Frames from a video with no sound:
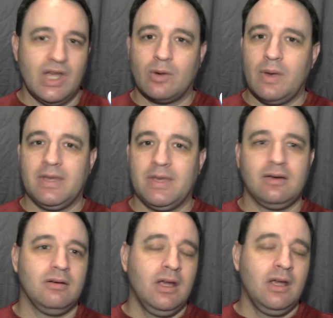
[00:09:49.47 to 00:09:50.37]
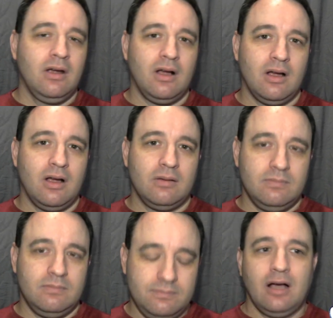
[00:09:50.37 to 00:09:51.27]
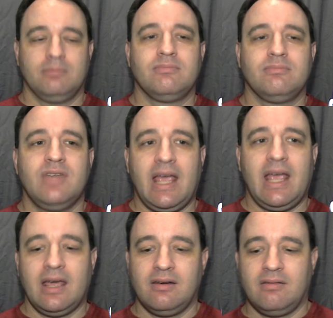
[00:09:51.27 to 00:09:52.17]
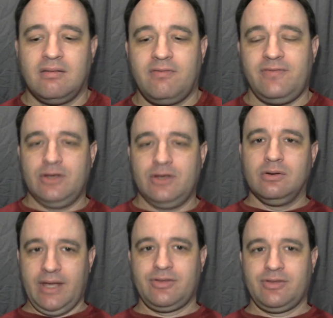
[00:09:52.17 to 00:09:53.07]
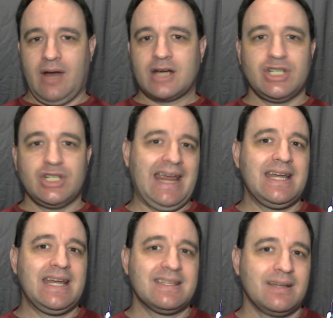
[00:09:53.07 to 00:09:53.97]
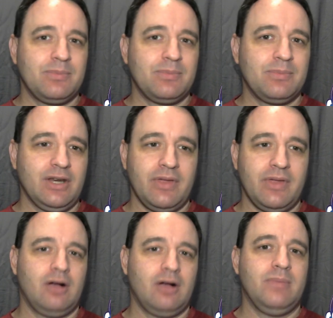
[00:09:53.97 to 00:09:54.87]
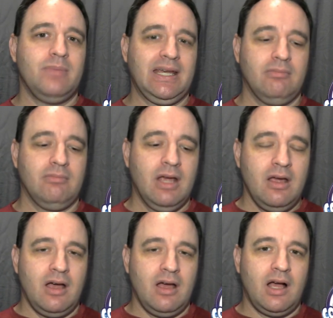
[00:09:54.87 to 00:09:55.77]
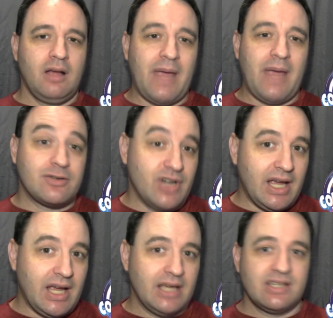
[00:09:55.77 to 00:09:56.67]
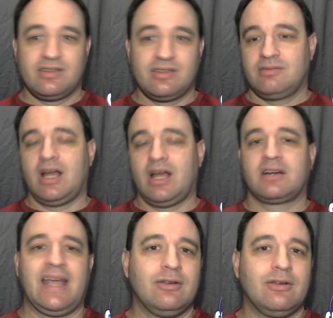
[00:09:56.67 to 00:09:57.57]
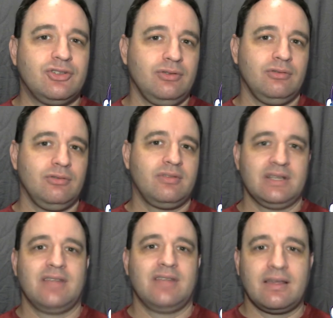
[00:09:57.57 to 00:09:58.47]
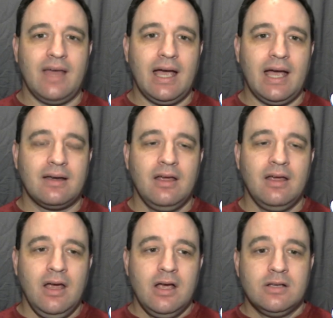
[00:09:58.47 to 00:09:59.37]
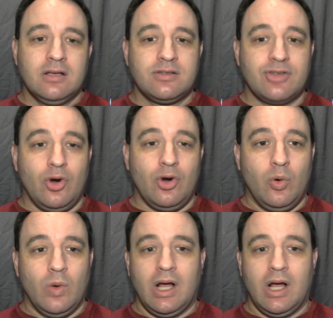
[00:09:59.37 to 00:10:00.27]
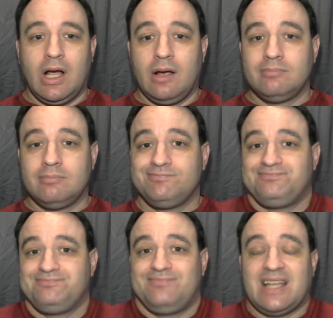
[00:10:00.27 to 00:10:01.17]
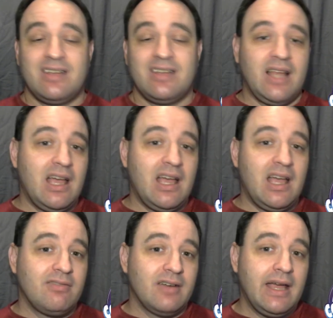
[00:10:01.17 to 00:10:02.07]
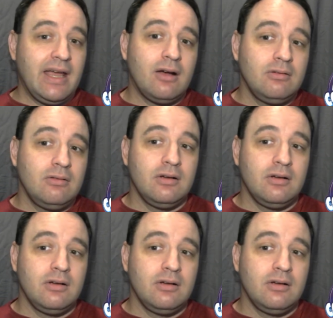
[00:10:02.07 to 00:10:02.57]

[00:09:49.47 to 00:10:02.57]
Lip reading: young women come and feel that they're actually gaining something without being patronized, talked down to, things like that. So that's all I have for now.